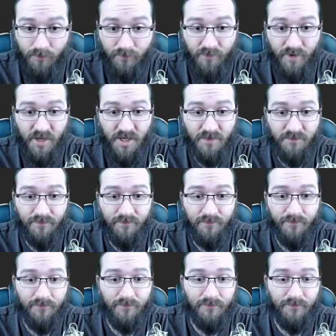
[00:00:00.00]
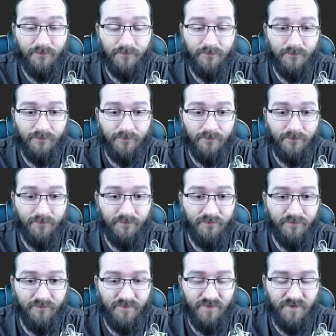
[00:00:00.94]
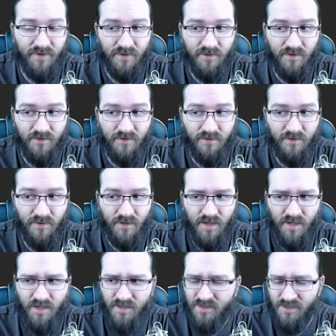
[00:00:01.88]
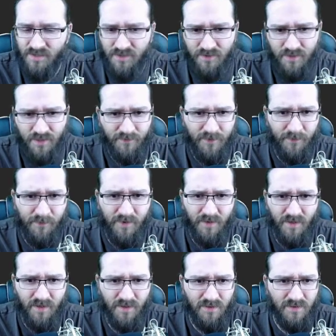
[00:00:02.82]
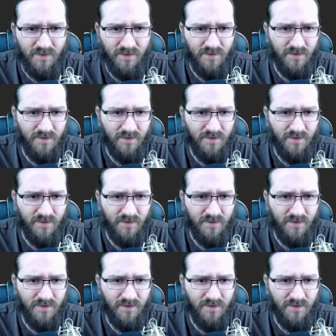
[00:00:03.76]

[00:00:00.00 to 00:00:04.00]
branch plus, is that BPL?